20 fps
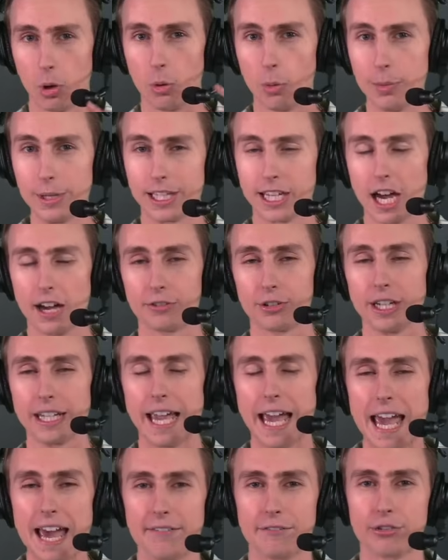we'll be
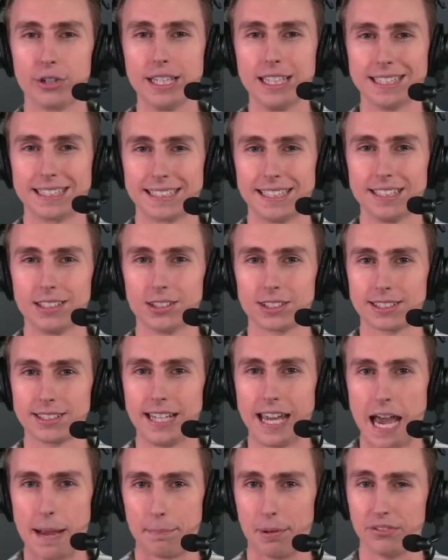covering every single
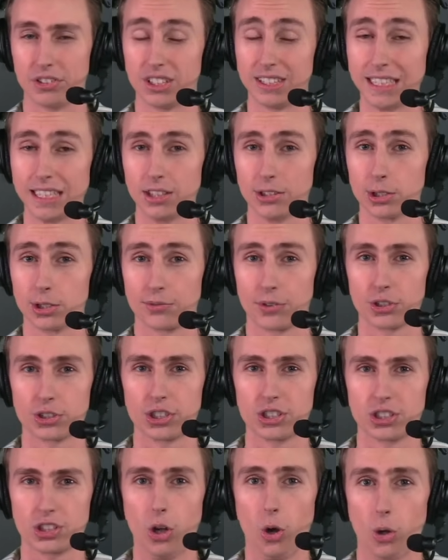snap of Steelers
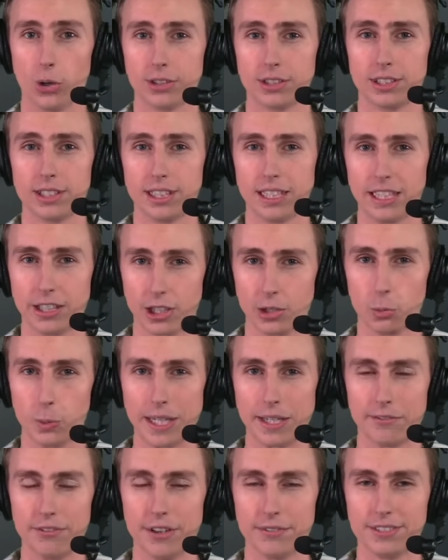versus Colts here in
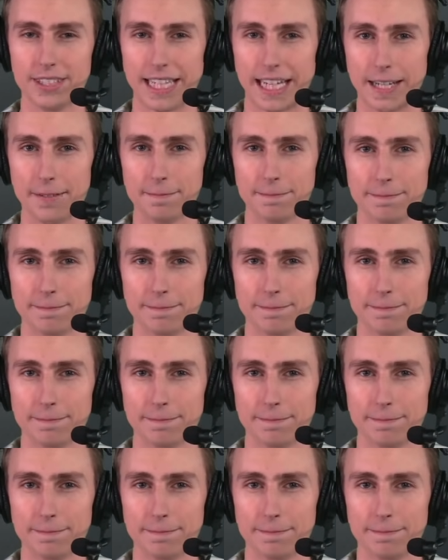Week 15.